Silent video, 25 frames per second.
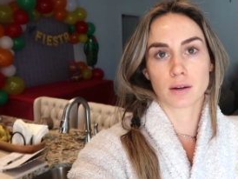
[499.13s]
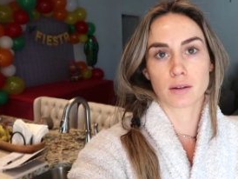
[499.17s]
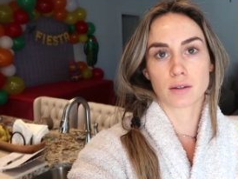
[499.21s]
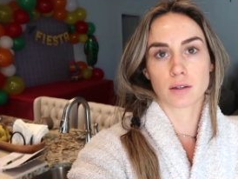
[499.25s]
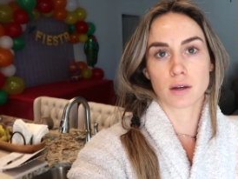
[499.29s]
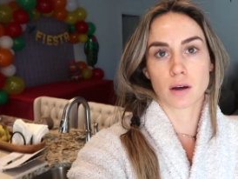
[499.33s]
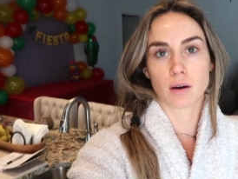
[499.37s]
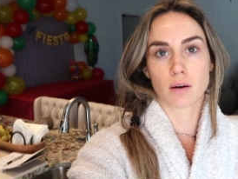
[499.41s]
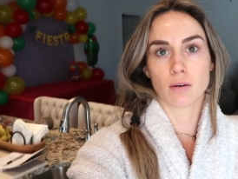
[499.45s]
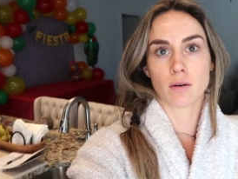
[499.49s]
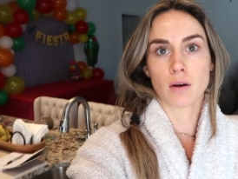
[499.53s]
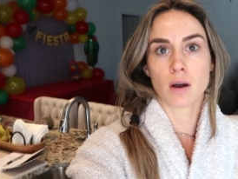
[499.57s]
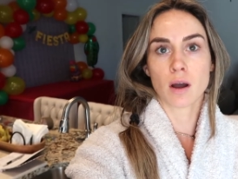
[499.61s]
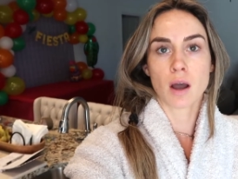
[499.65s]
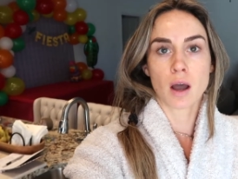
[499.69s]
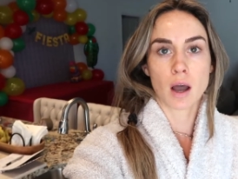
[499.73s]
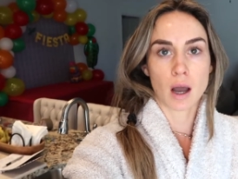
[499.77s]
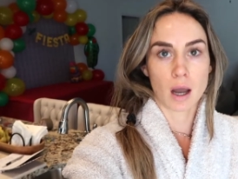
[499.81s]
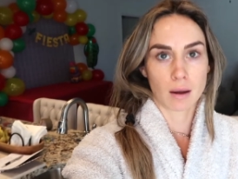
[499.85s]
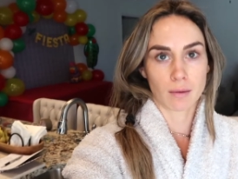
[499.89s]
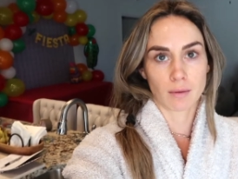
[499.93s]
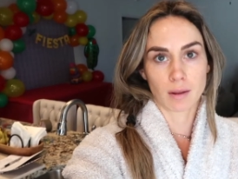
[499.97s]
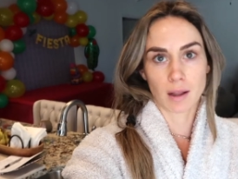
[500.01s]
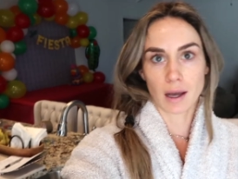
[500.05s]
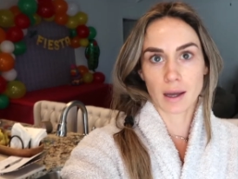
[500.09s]
So
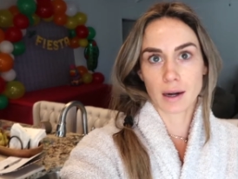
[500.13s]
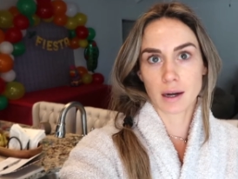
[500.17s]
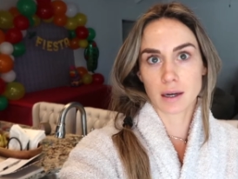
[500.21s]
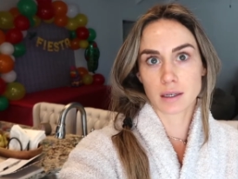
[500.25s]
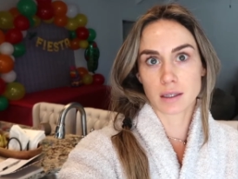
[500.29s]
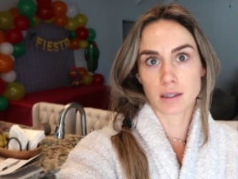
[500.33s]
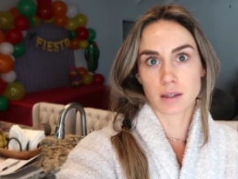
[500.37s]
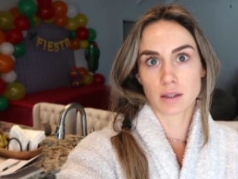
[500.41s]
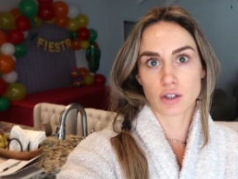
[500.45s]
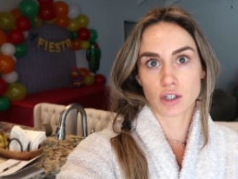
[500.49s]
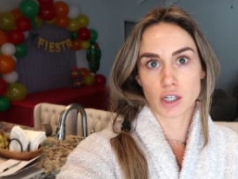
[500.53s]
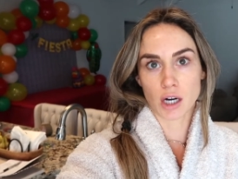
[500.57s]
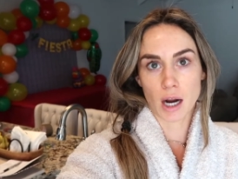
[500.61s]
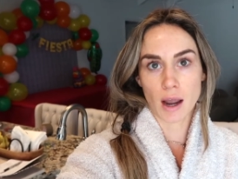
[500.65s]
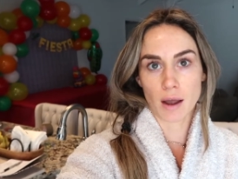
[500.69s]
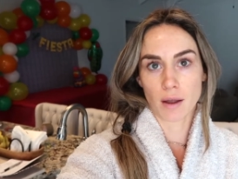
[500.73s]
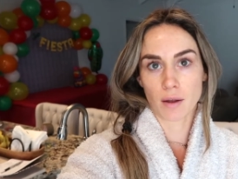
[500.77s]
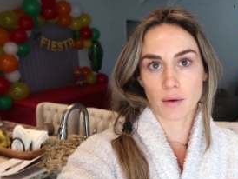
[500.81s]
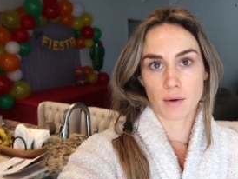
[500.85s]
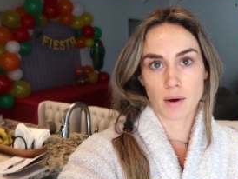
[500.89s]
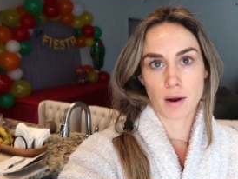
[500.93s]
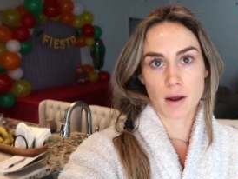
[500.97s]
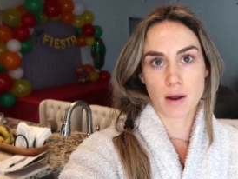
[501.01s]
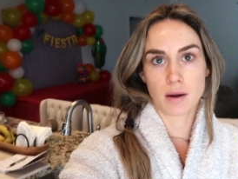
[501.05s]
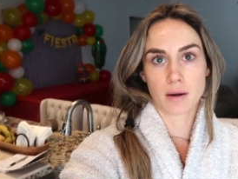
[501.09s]
I'm glad I did the
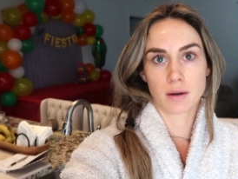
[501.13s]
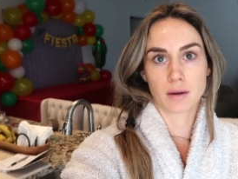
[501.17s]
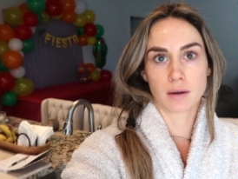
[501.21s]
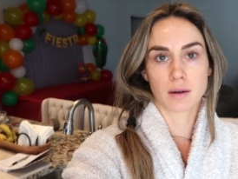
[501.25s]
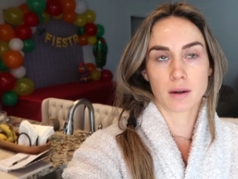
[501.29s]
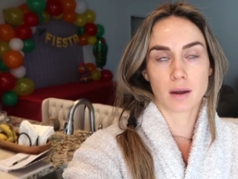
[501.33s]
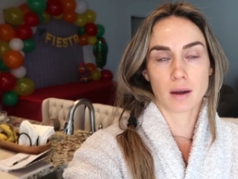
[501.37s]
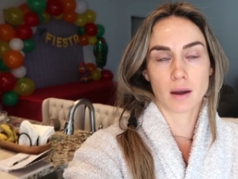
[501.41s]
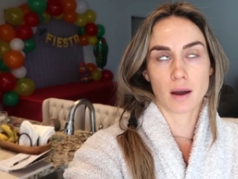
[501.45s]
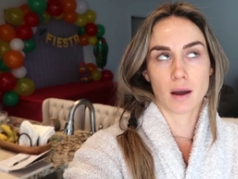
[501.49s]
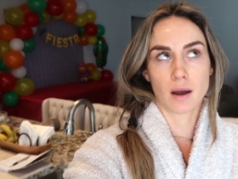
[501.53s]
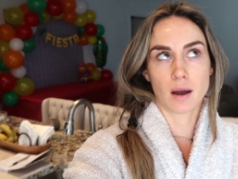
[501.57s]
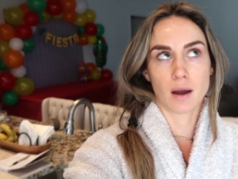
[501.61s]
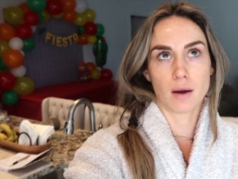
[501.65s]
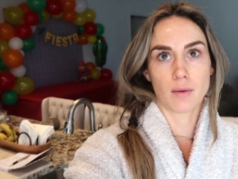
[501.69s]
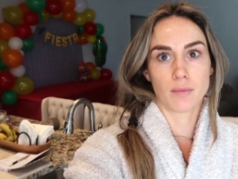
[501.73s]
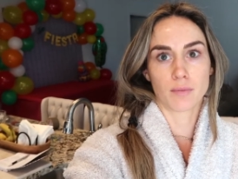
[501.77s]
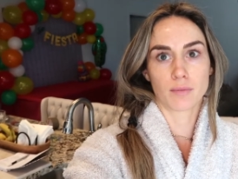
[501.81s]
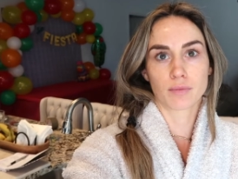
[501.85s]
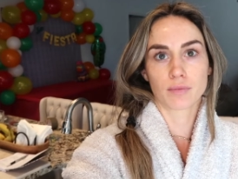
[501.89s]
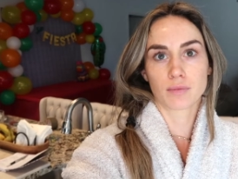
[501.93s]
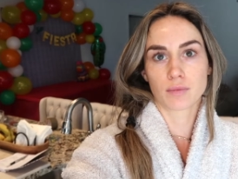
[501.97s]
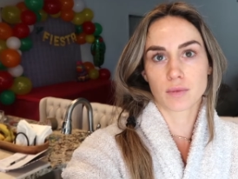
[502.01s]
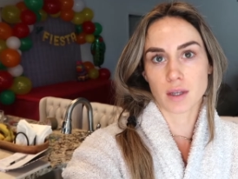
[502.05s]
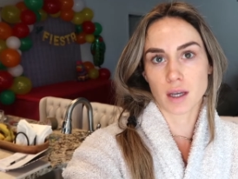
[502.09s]
trial run
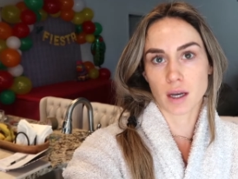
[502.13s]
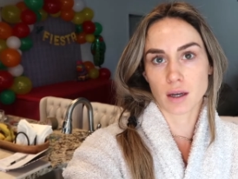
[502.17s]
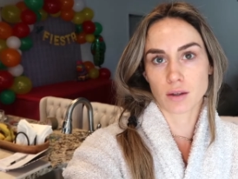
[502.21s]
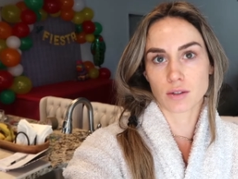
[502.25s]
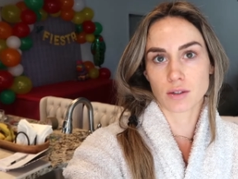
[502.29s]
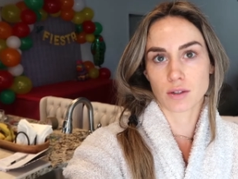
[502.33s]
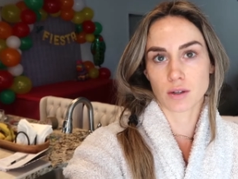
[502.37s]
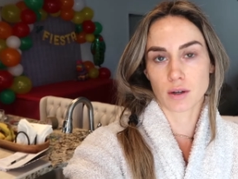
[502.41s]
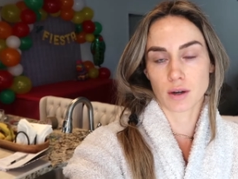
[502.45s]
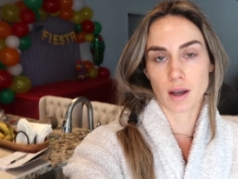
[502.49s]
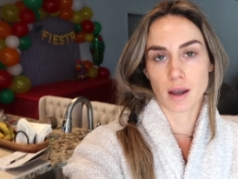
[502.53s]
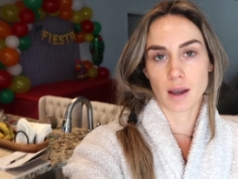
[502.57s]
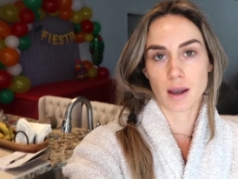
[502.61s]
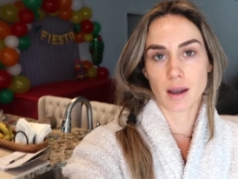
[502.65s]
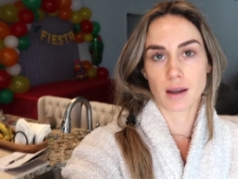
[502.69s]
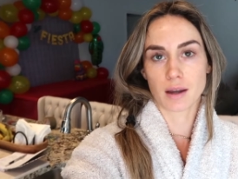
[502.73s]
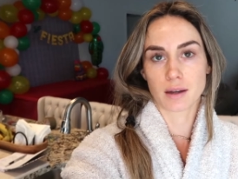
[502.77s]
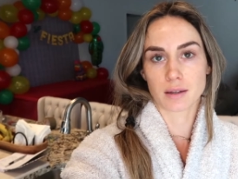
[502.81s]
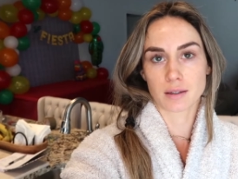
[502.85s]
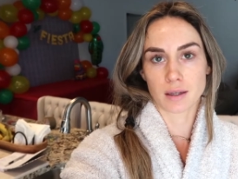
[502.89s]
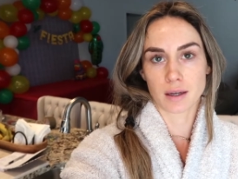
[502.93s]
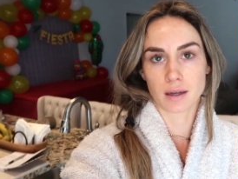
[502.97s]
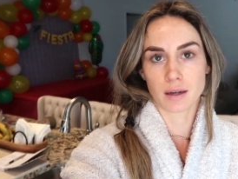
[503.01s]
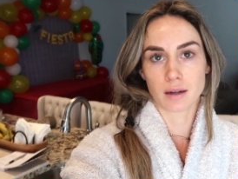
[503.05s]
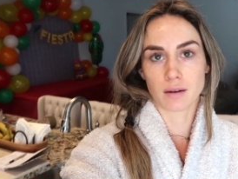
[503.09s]
um, yesterday
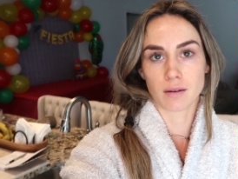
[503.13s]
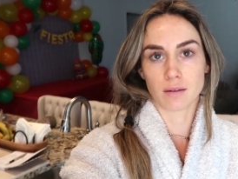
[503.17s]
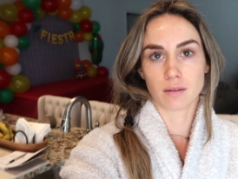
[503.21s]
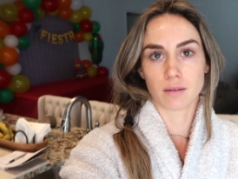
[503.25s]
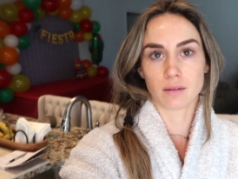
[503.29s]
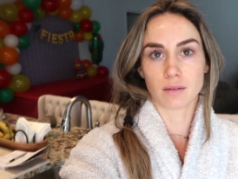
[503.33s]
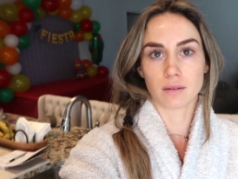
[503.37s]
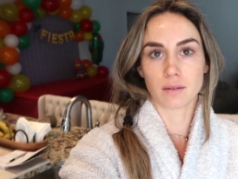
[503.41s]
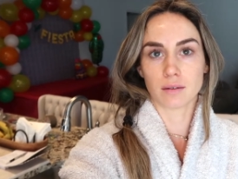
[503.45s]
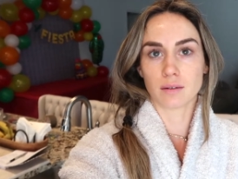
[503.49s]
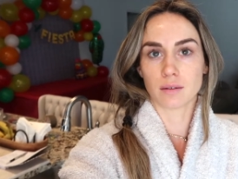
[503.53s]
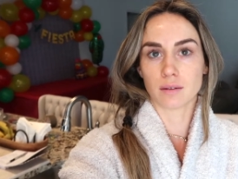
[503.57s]
because I didn't,